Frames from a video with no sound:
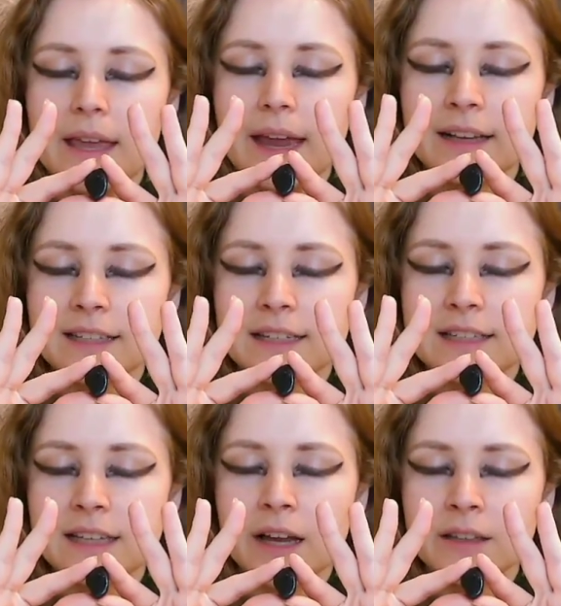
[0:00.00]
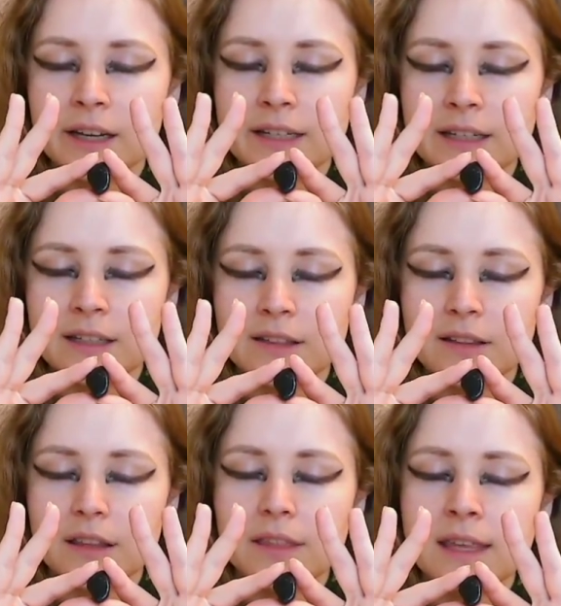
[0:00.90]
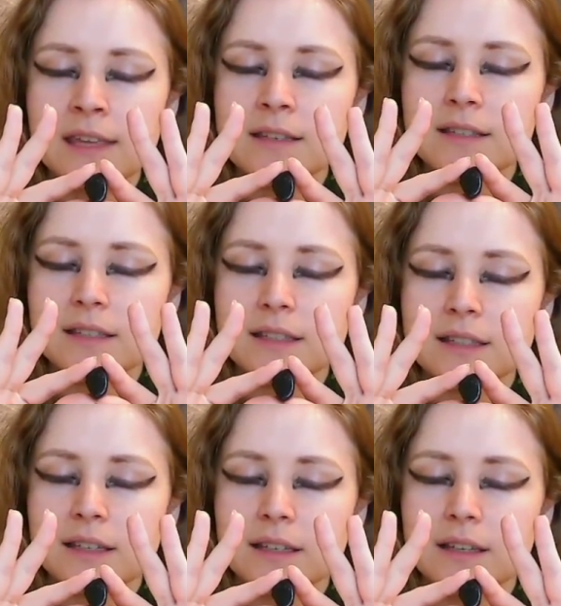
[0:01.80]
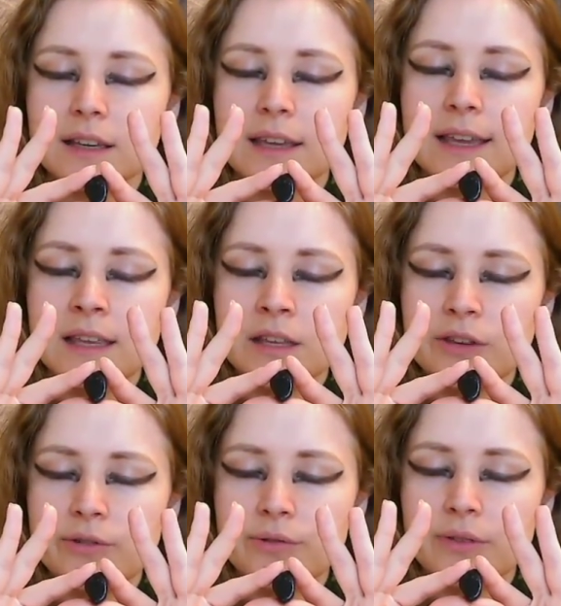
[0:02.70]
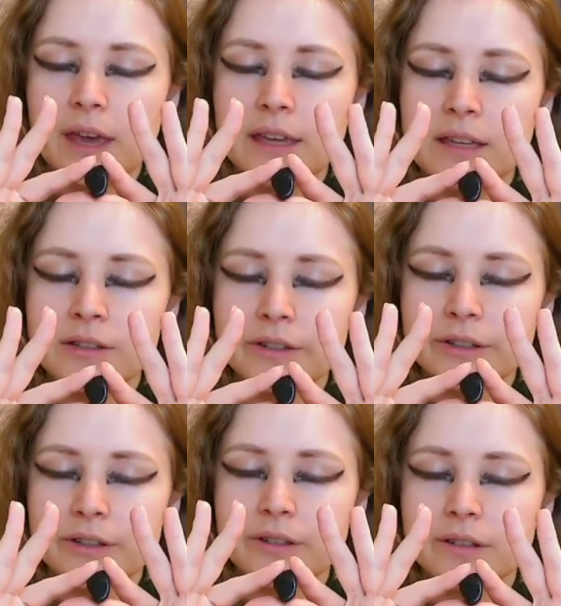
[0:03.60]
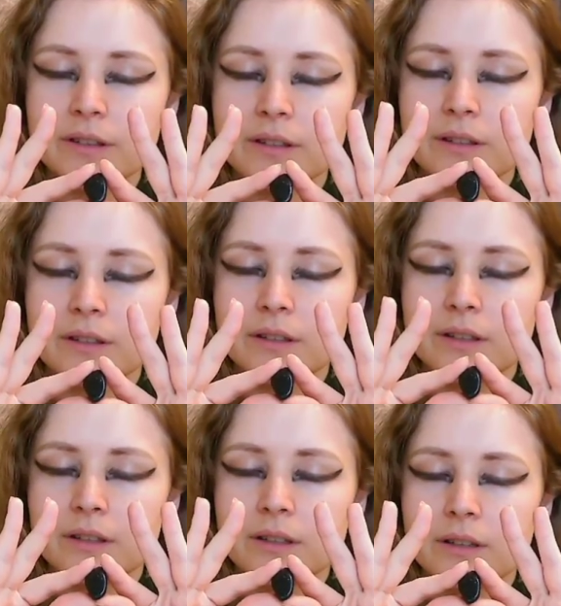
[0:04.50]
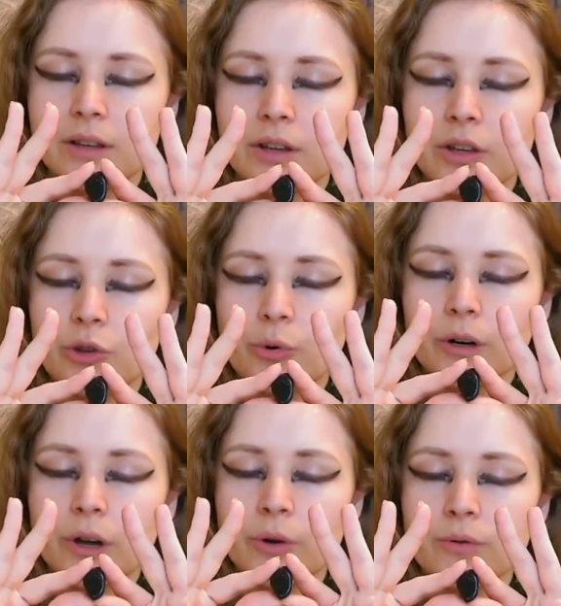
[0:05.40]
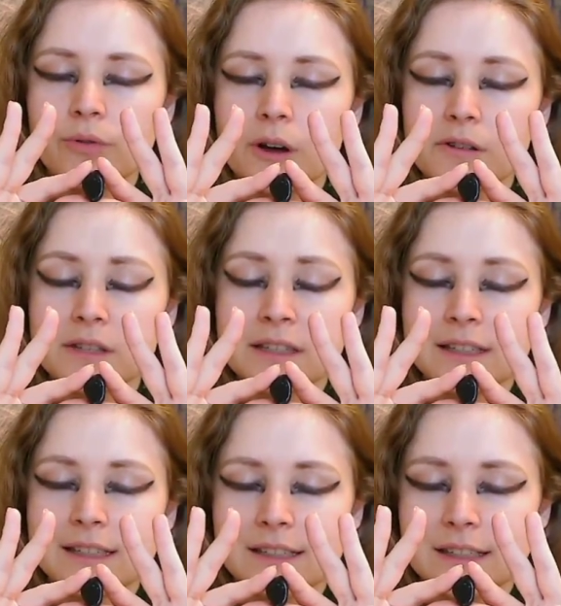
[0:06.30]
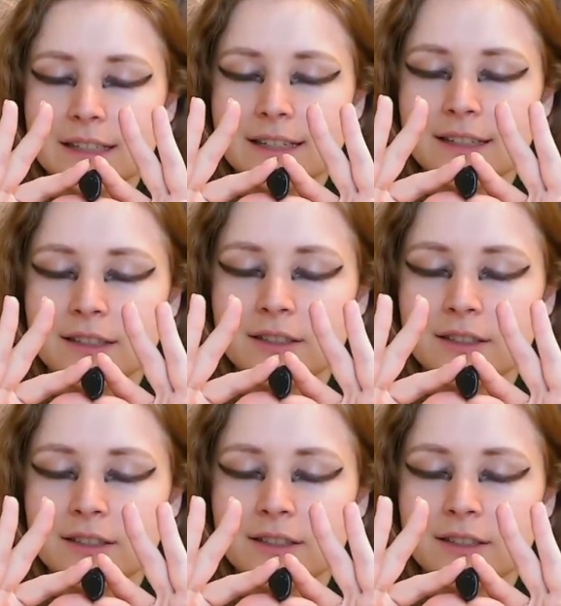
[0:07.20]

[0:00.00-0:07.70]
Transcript: and it is highlighting the things in you that hinder your own authenticity.